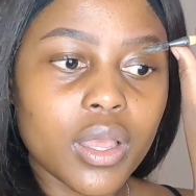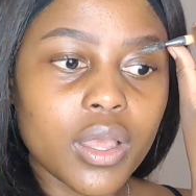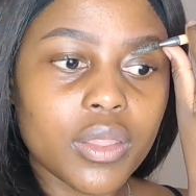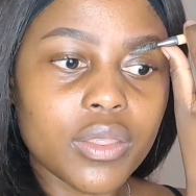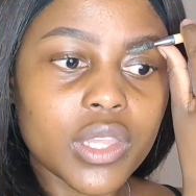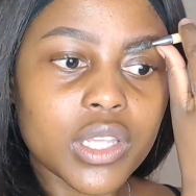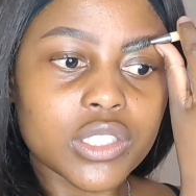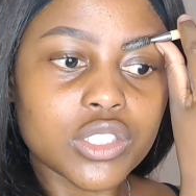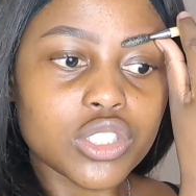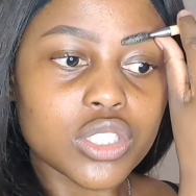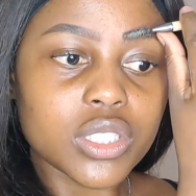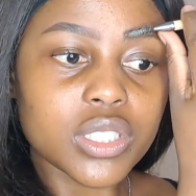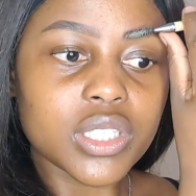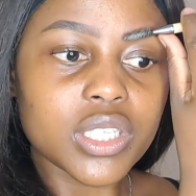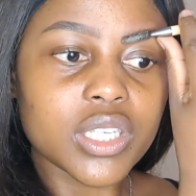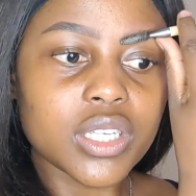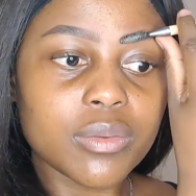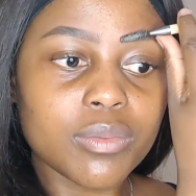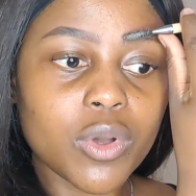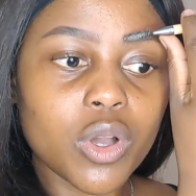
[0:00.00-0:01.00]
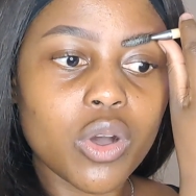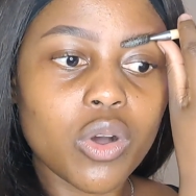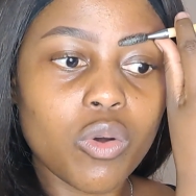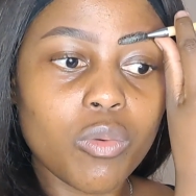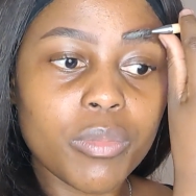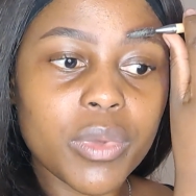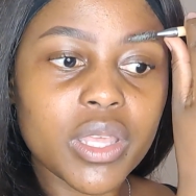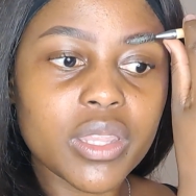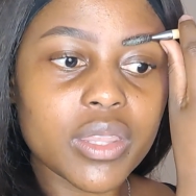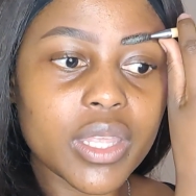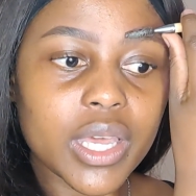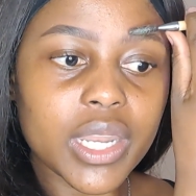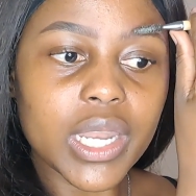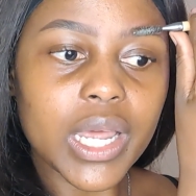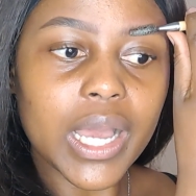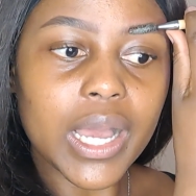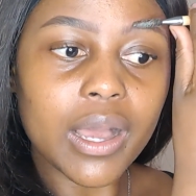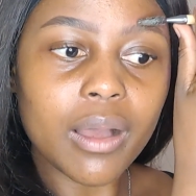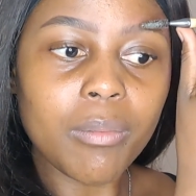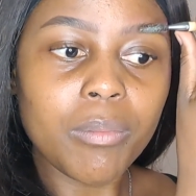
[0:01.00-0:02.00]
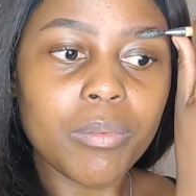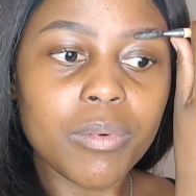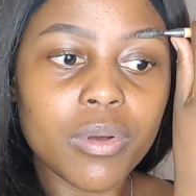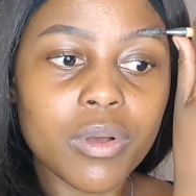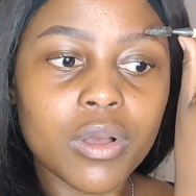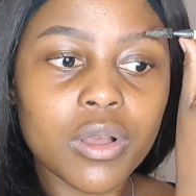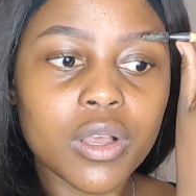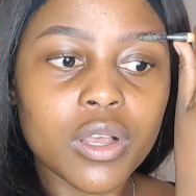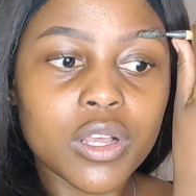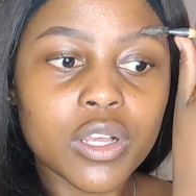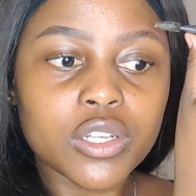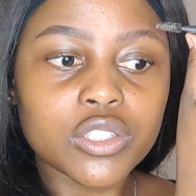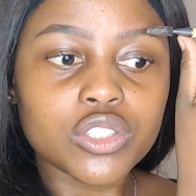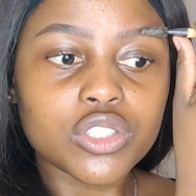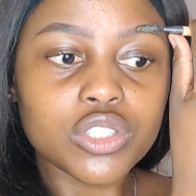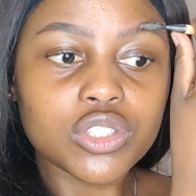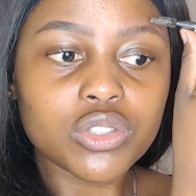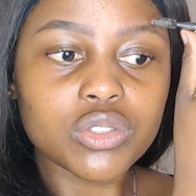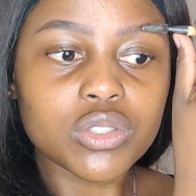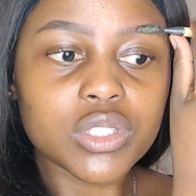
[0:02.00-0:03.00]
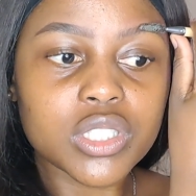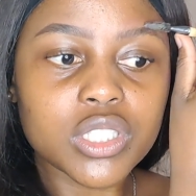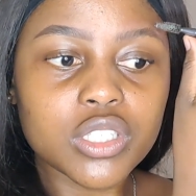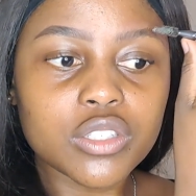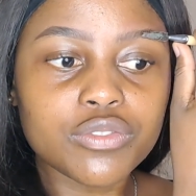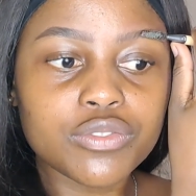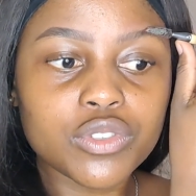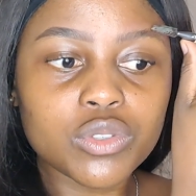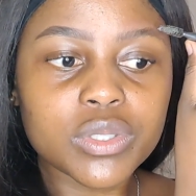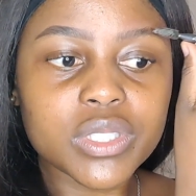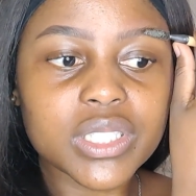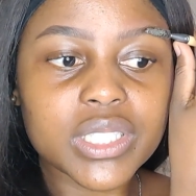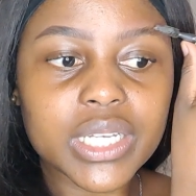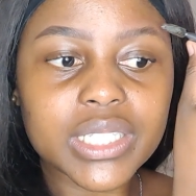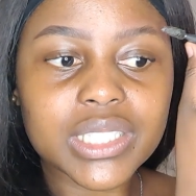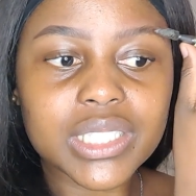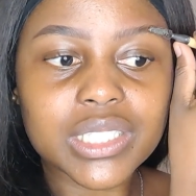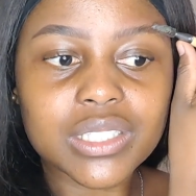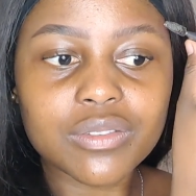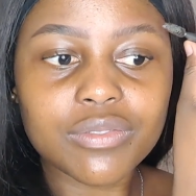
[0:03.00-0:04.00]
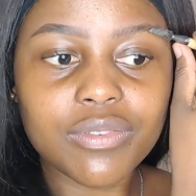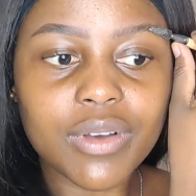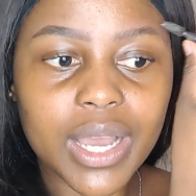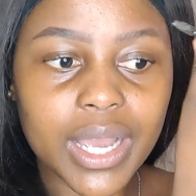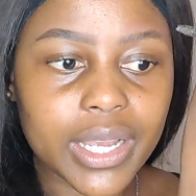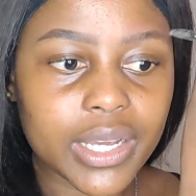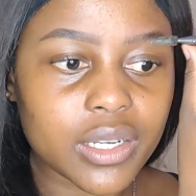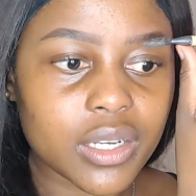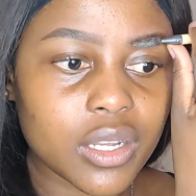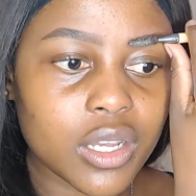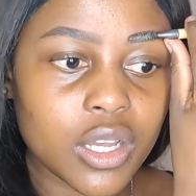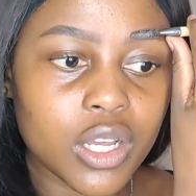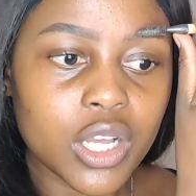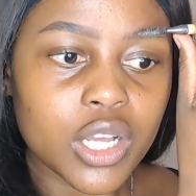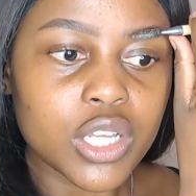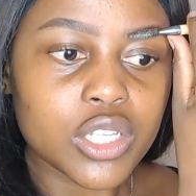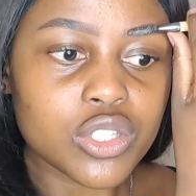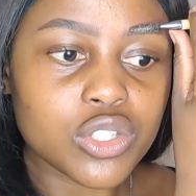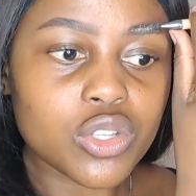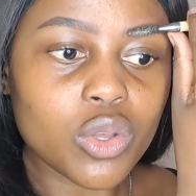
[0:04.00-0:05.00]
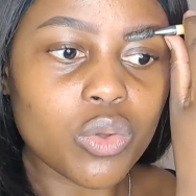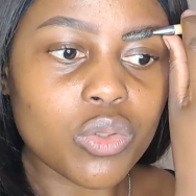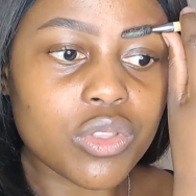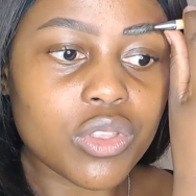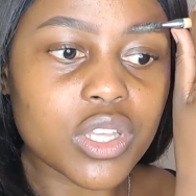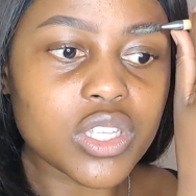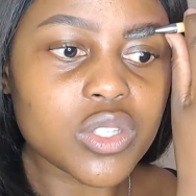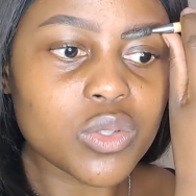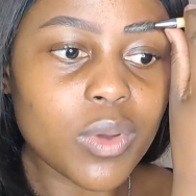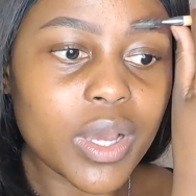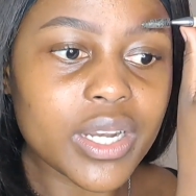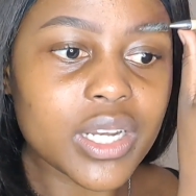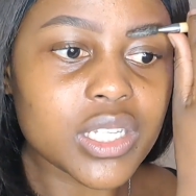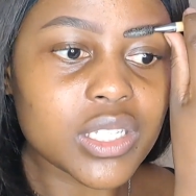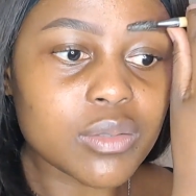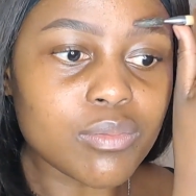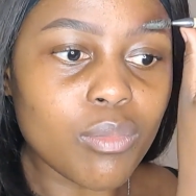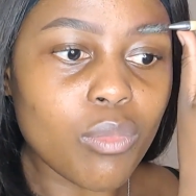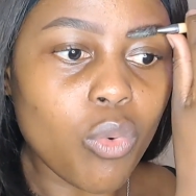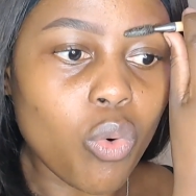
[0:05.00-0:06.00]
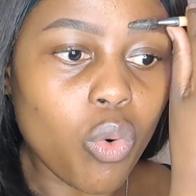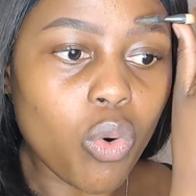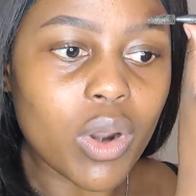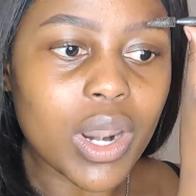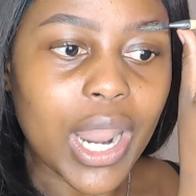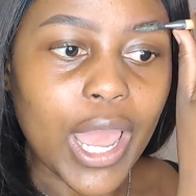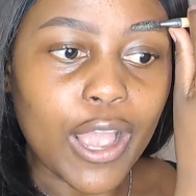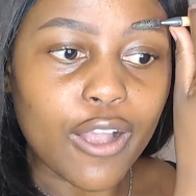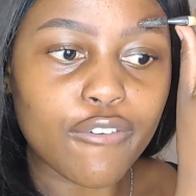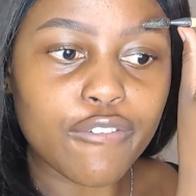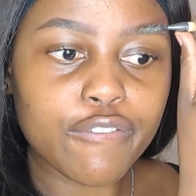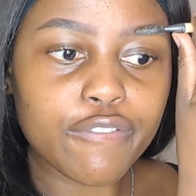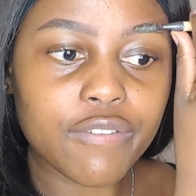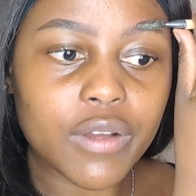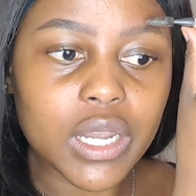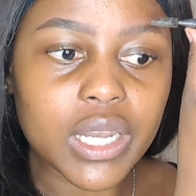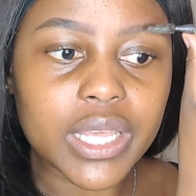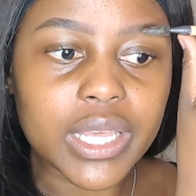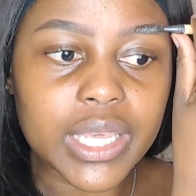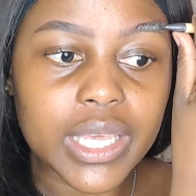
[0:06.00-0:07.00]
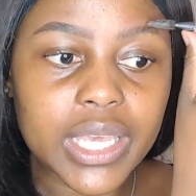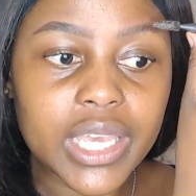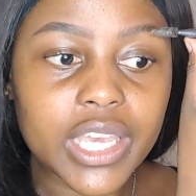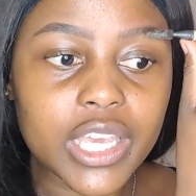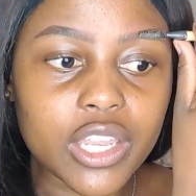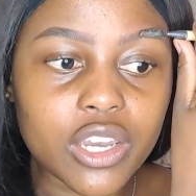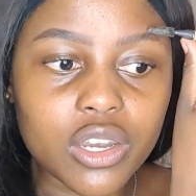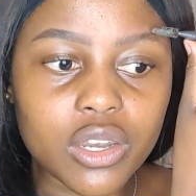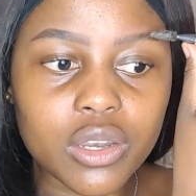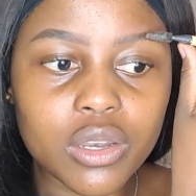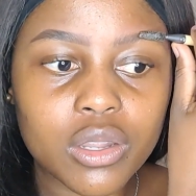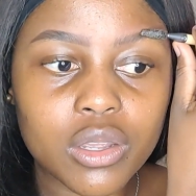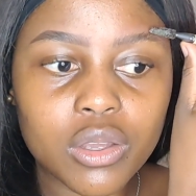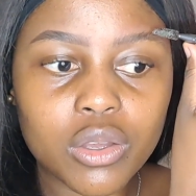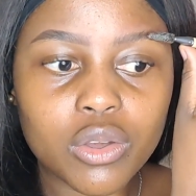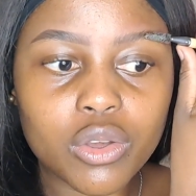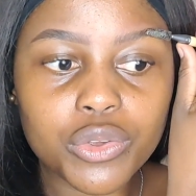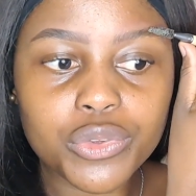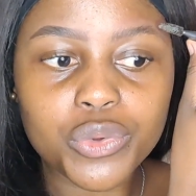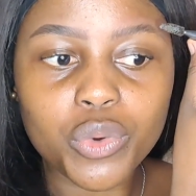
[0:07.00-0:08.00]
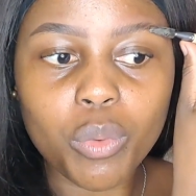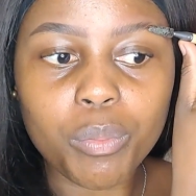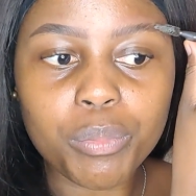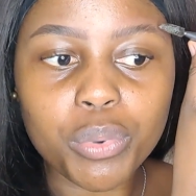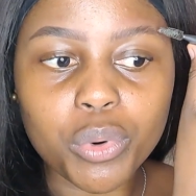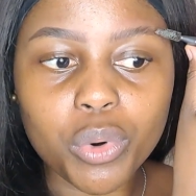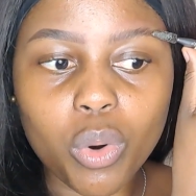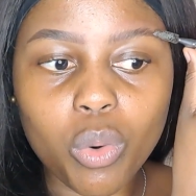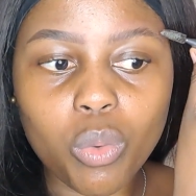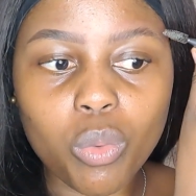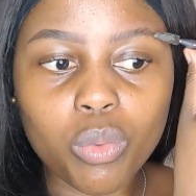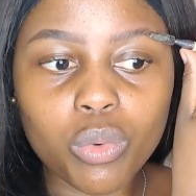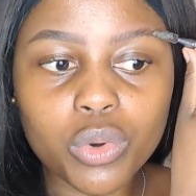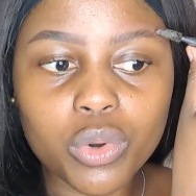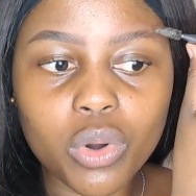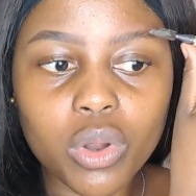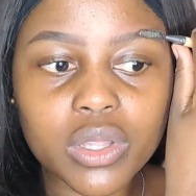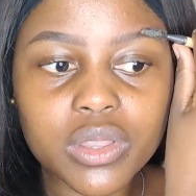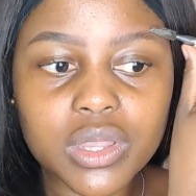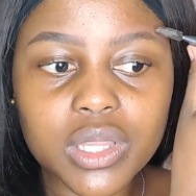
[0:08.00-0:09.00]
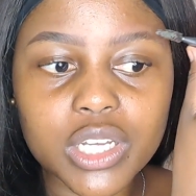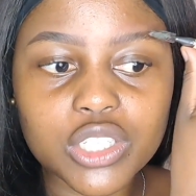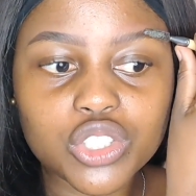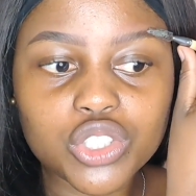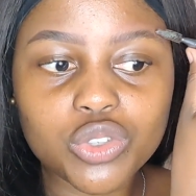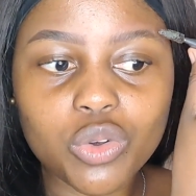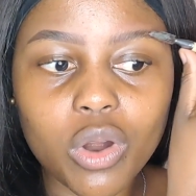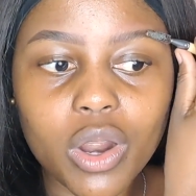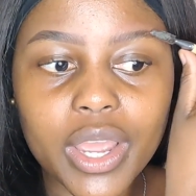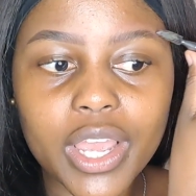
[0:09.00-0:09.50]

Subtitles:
And then just keep combing that up just to see if you're satisfied. So this one is more like filling in your brow, not that you are